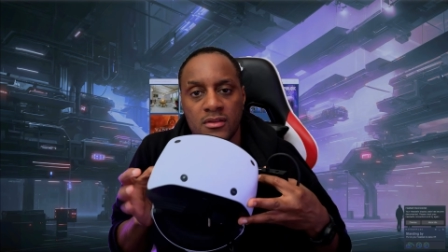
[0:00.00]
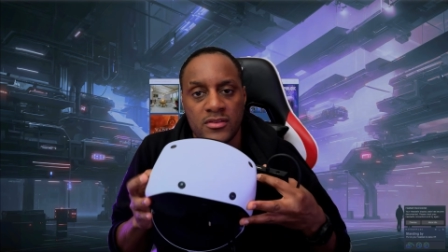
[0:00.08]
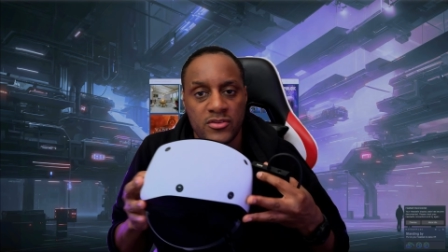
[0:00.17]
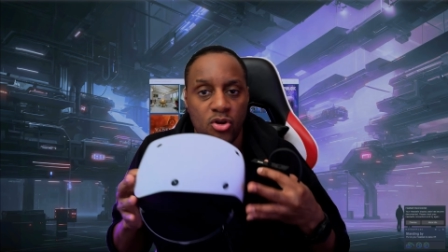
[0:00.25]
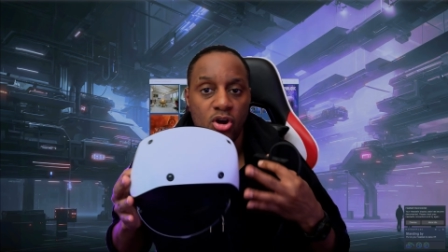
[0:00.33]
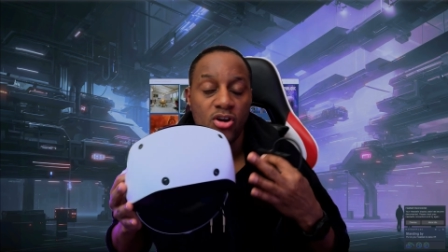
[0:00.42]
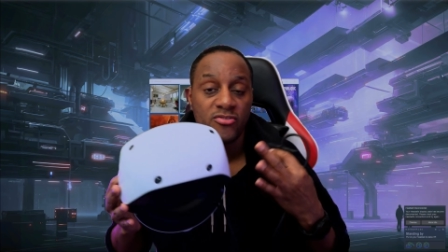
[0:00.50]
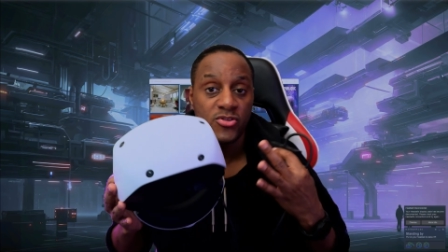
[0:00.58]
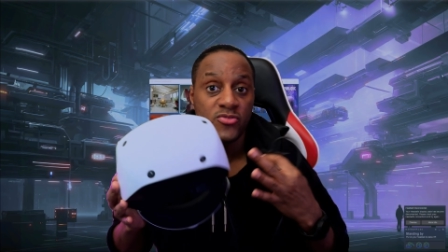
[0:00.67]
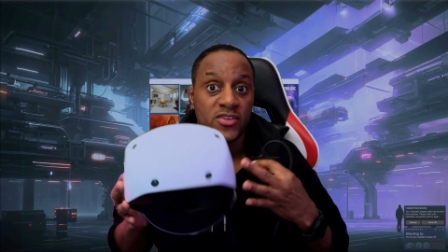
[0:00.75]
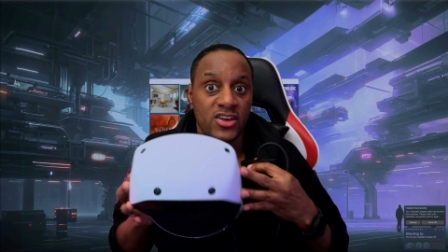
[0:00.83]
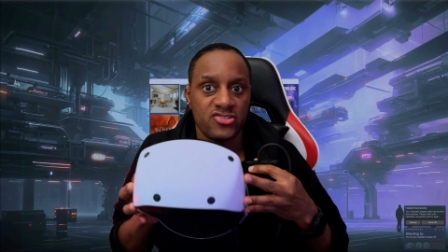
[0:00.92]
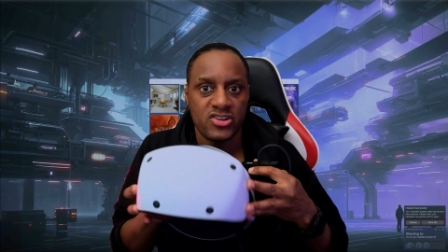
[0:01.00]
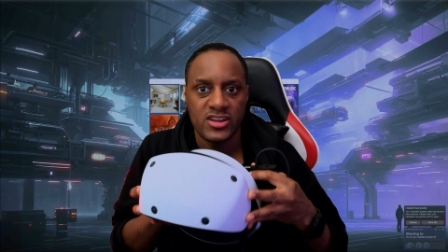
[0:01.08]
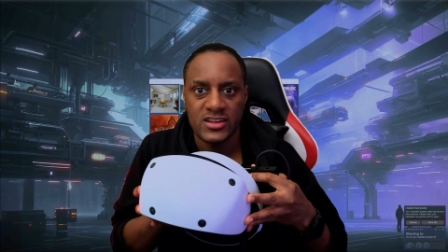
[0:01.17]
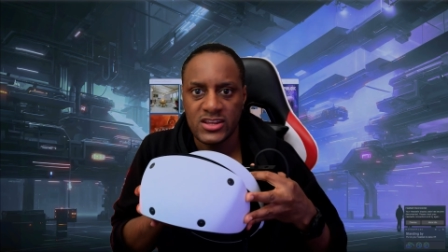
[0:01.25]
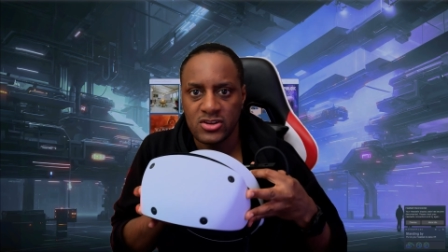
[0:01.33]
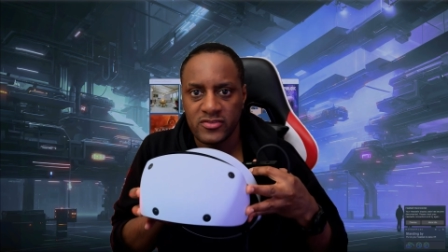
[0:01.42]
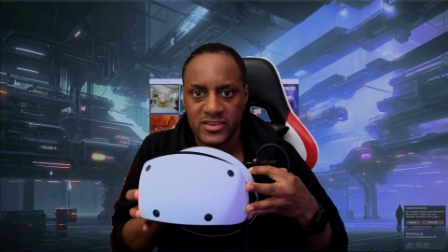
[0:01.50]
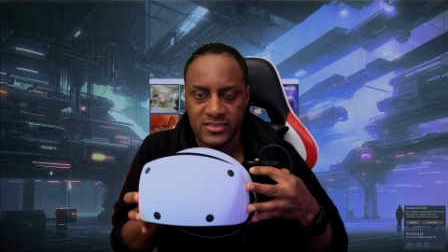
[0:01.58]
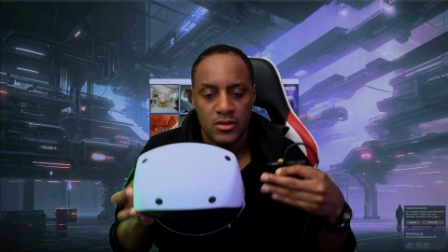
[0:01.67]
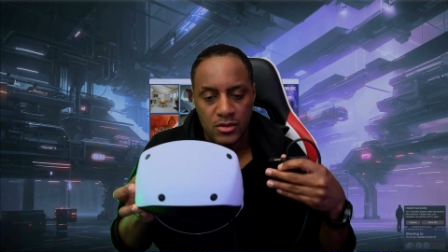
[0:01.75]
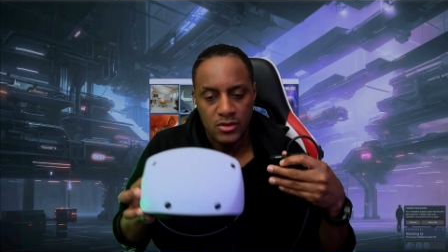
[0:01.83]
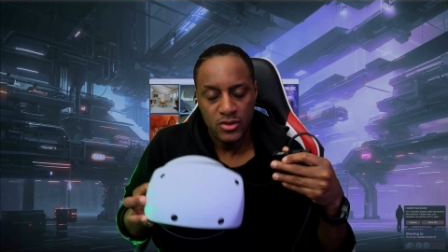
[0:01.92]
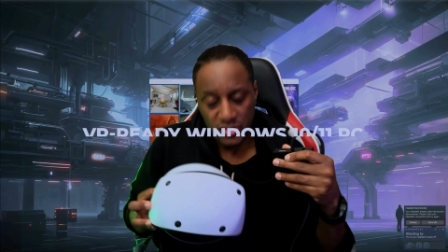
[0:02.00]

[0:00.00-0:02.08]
there are a few things you're going to need obviously.